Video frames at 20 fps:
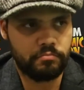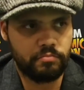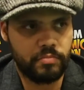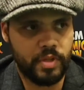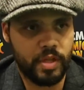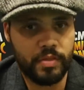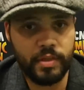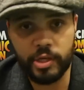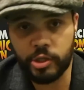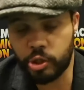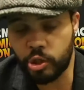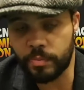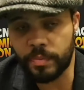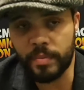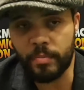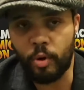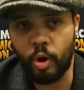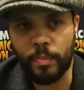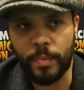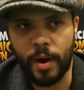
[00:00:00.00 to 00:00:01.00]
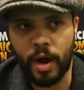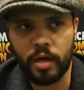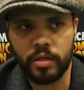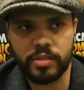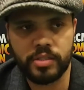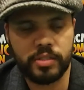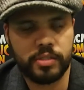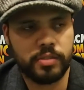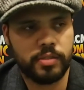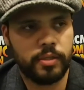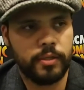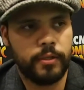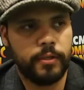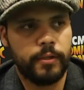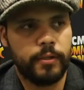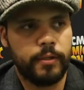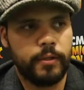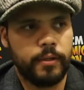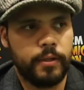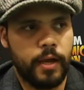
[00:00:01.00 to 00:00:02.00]
There should be more parts.
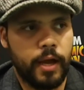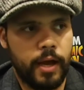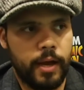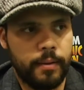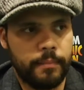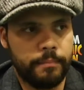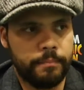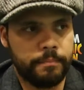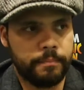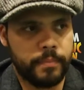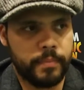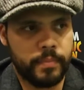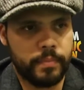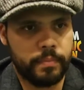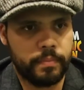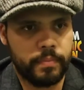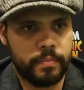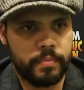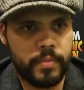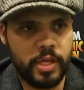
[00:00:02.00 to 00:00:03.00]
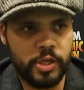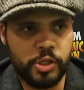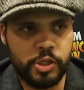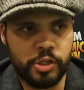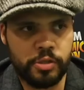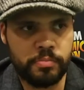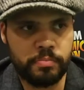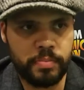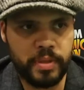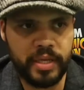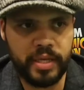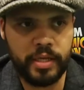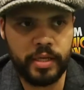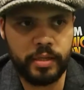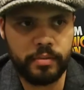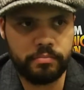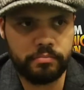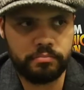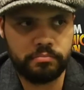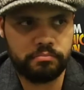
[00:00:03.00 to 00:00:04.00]
There shouldn't
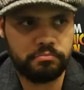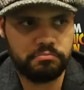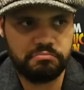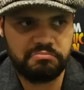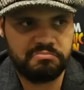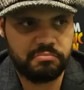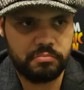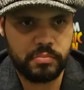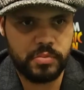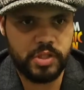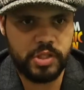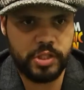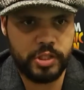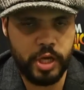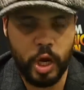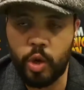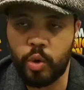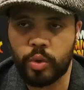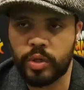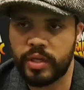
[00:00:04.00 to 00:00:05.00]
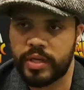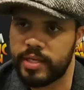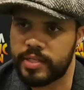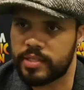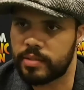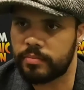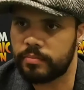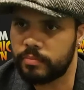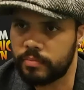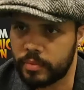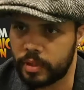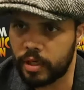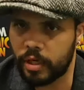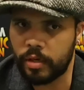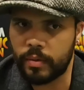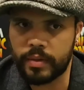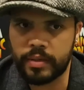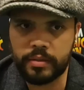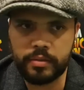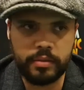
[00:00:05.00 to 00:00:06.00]
be tokenism,
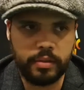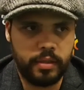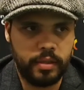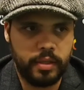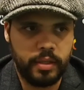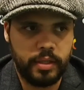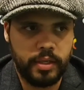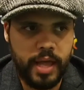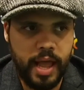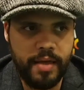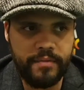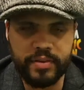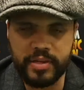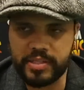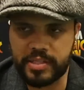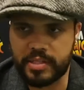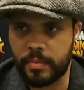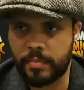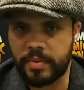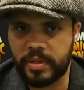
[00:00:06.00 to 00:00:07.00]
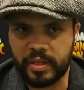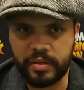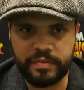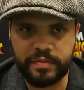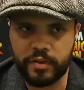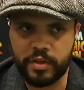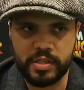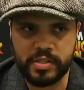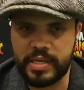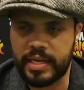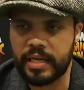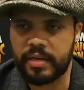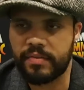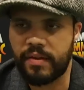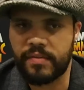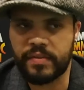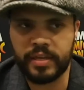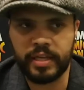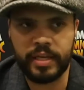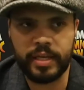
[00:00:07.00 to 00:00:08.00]
and having something for the sake of
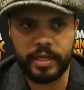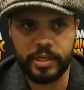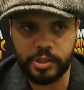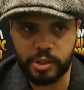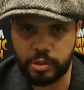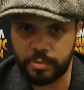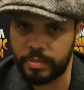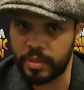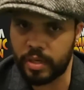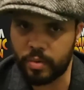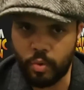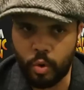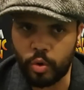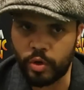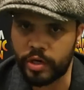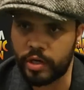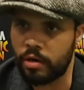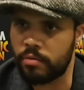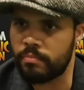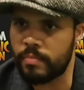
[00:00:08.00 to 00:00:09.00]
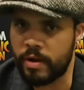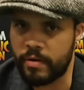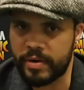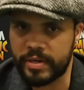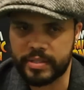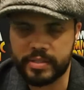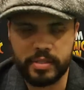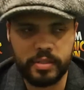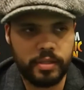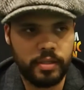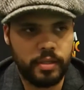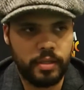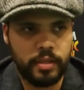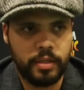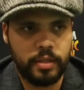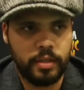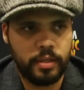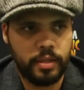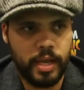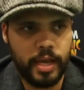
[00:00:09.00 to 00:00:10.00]
having it. It should be awarded on merit.
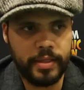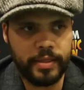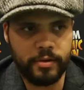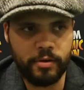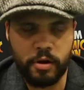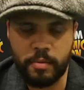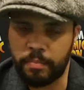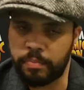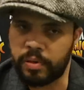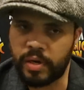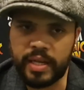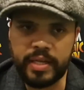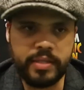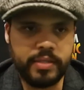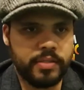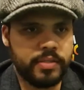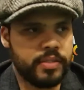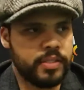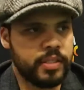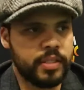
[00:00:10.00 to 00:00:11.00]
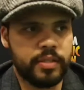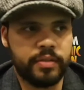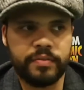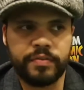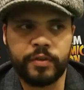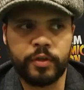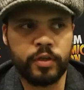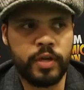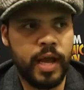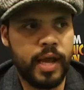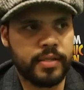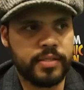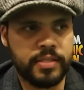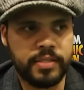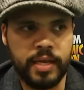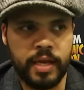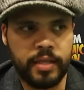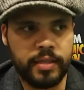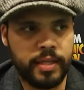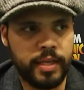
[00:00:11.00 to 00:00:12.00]
And there are plenty of good actors
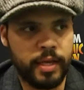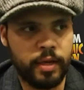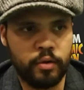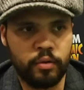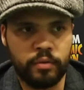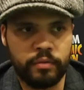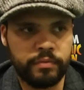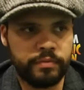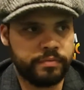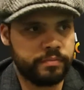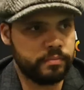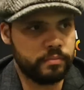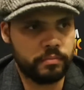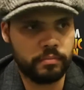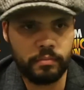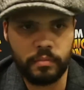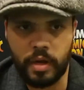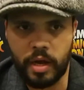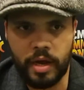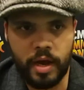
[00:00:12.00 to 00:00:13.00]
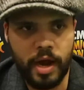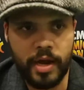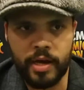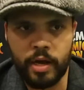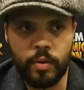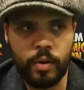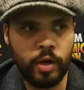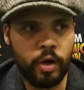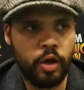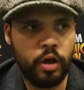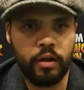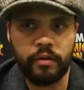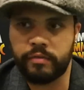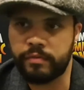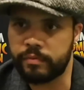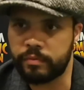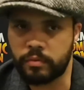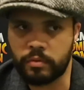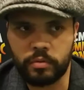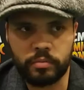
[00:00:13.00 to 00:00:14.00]
out there. I know a lot of
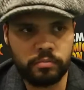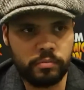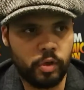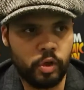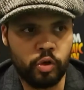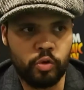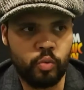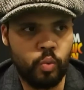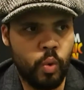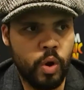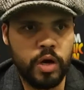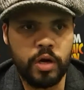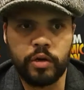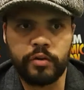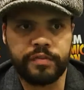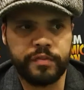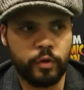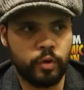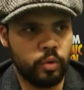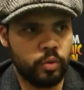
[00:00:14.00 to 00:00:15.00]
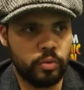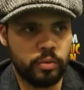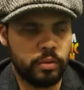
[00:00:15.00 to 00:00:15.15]
wonderful